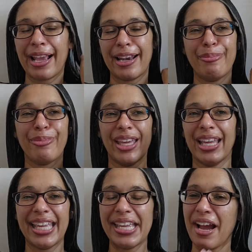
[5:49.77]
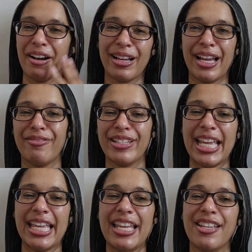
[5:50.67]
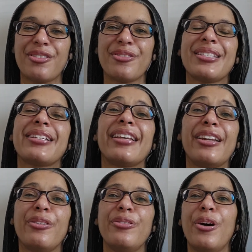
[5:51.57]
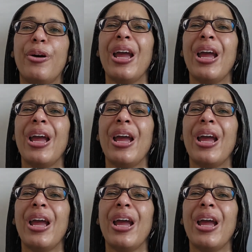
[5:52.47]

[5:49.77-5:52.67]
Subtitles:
And I'm thinking, yeah, I'll kind of take extras because I don't know.